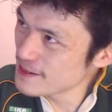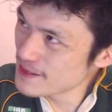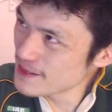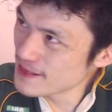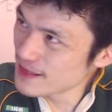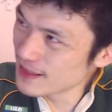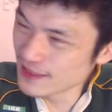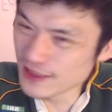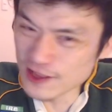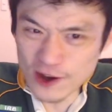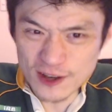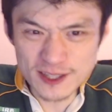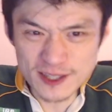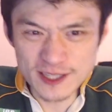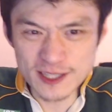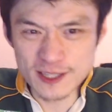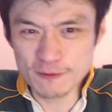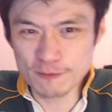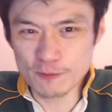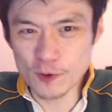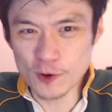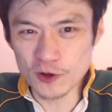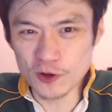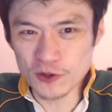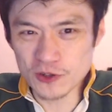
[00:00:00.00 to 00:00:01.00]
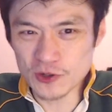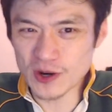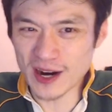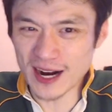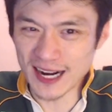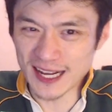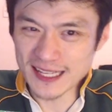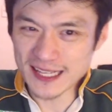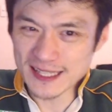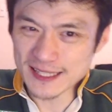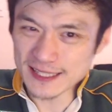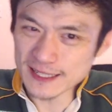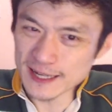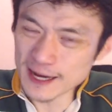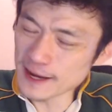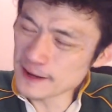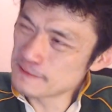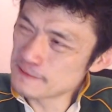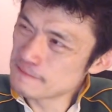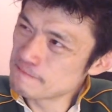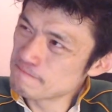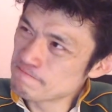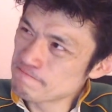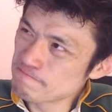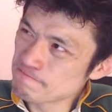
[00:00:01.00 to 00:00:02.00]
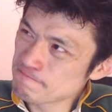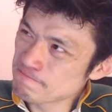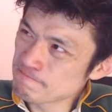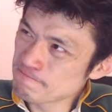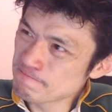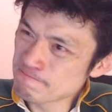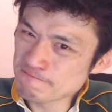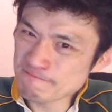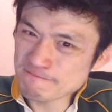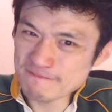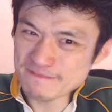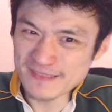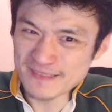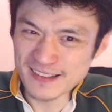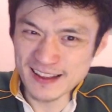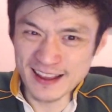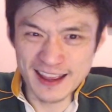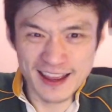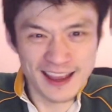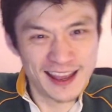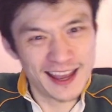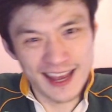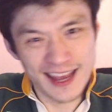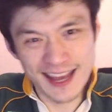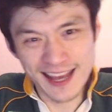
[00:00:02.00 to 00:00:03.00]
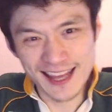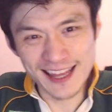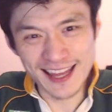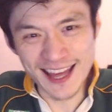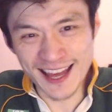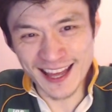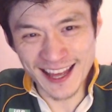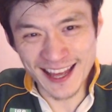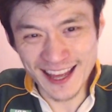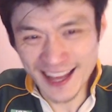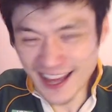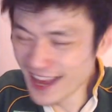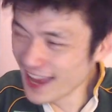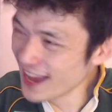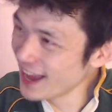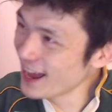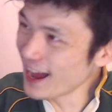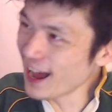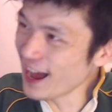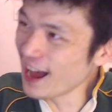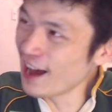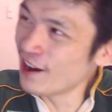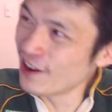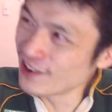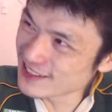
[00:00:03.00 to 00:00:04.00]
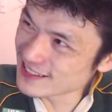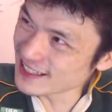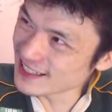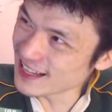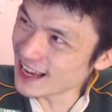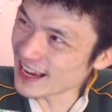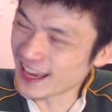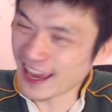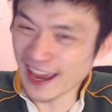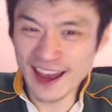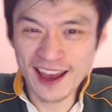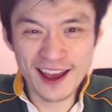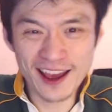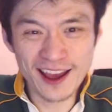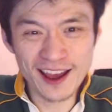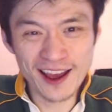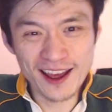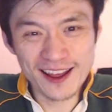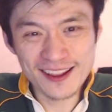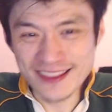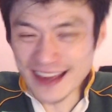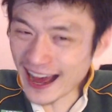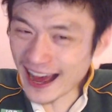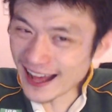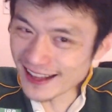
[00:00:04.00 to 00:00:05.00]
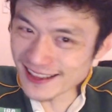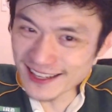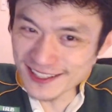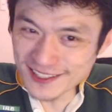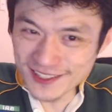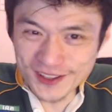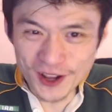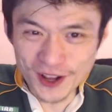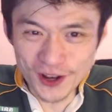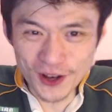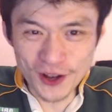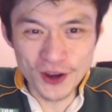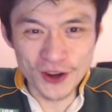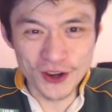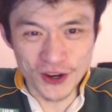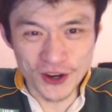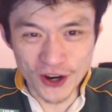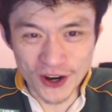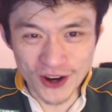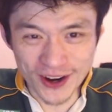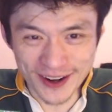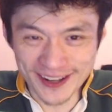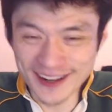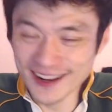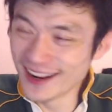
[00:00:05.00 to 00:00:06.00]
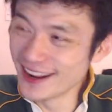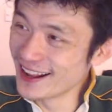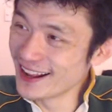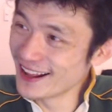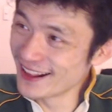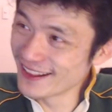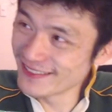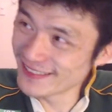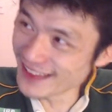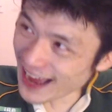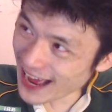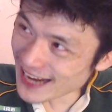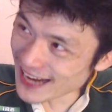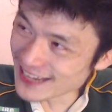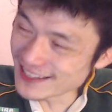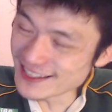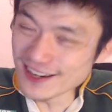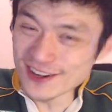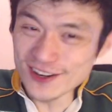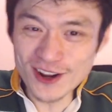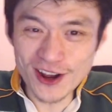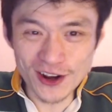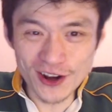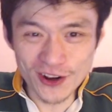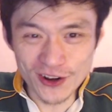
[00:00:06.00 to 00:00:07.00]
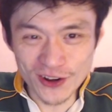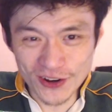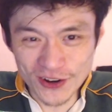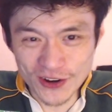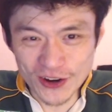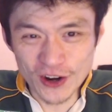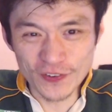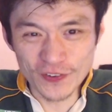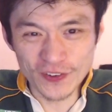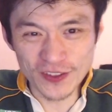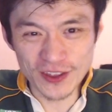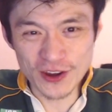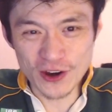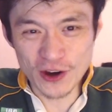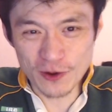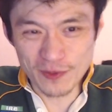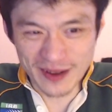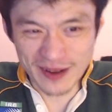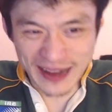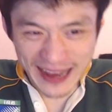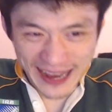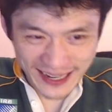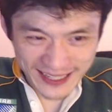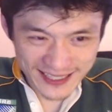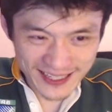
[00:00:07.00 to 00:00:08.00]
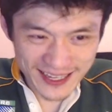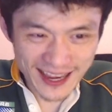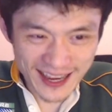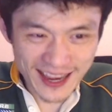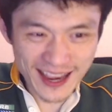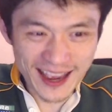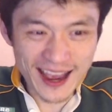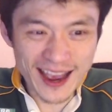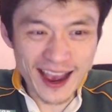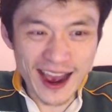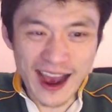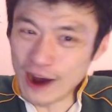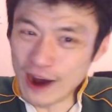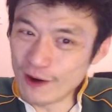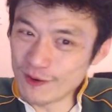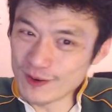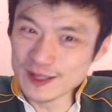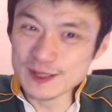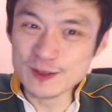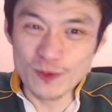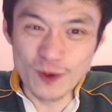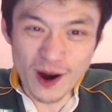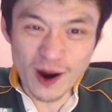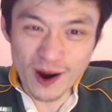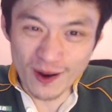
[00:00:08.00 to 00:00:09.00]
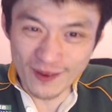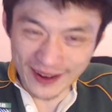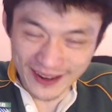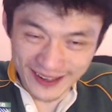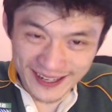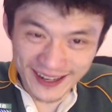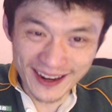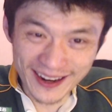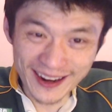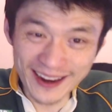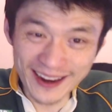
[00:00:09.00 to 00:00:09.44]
Lost the ball to Alensa? I was like, that does not look good. That did not look good for the All Blacks. I was worried.